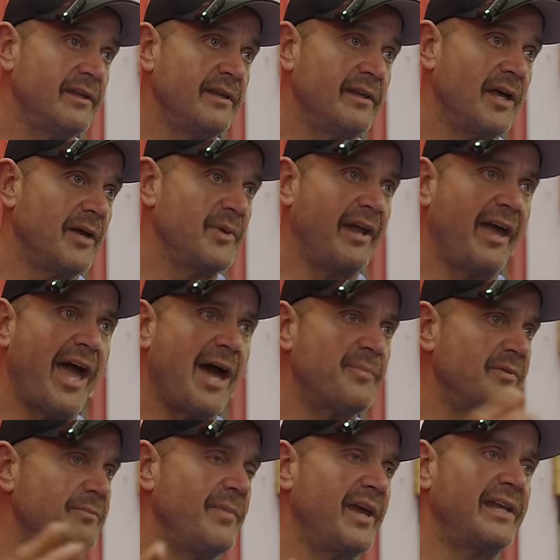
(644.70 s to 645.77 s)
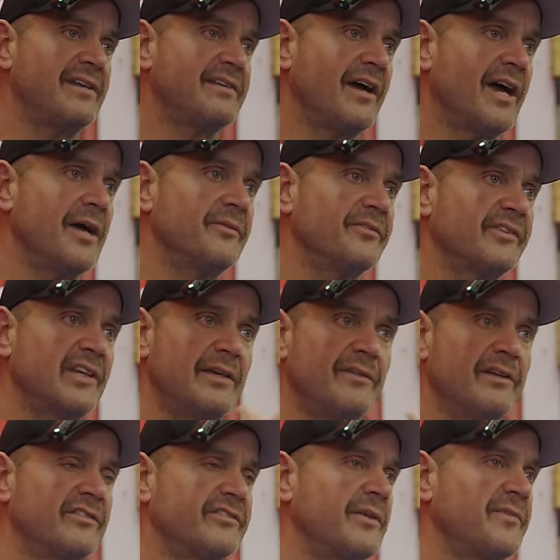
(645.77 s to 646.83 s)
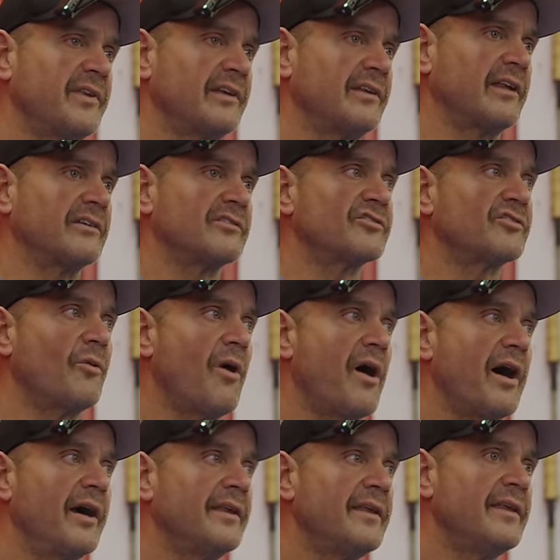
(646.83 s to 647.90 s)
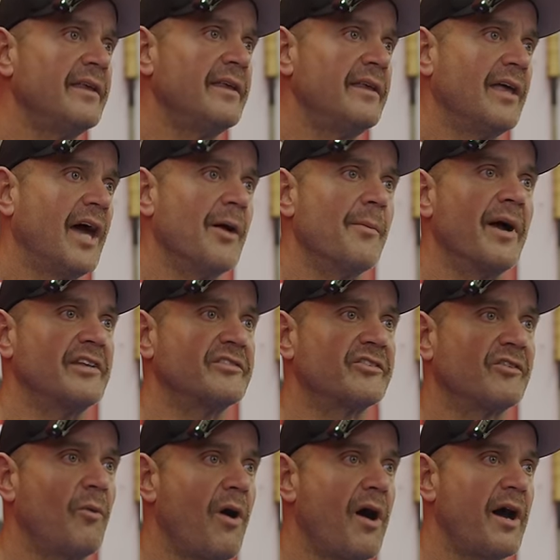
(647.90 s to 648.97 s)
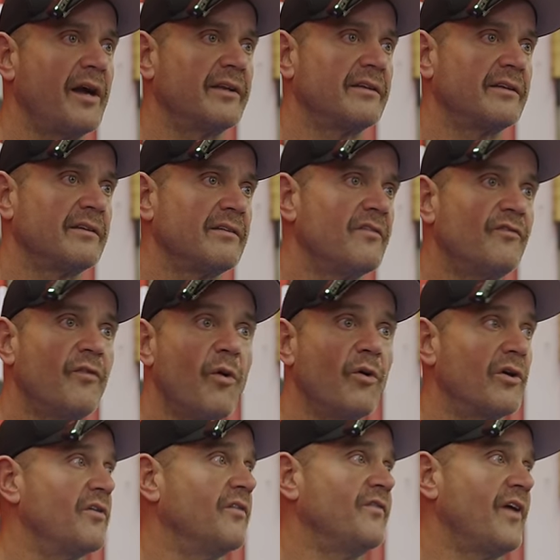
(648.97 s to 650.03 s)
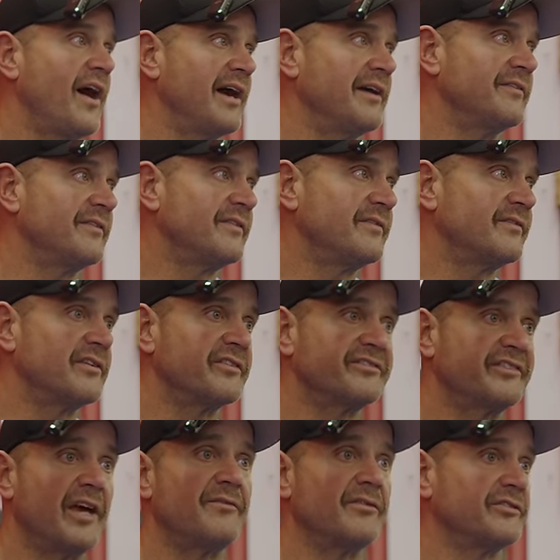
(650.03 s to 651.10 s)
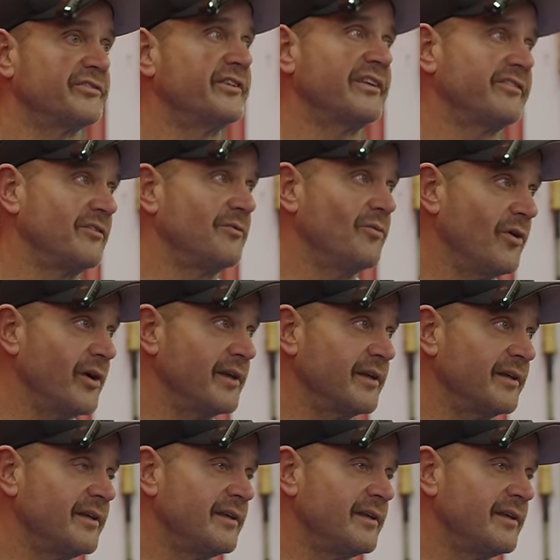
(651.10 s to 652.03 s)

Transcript: Yeah. I mean, it happened many times, even something like a squat. I might squat 405 for several sets of one.